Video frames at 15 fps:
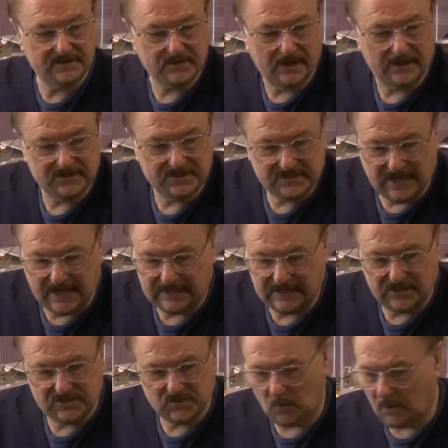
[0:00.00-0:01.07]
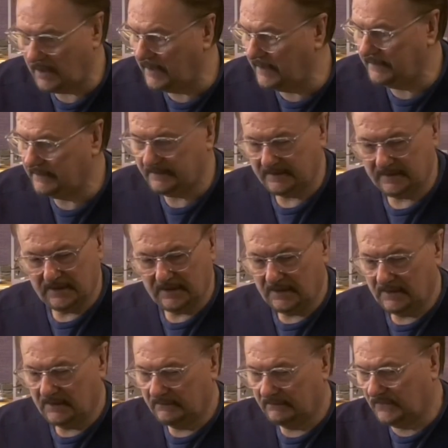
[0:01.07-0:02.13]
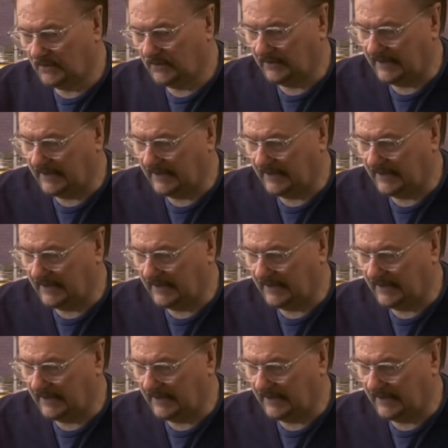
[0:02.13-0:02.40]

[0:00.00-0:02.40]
So I'll just take each one, we'll go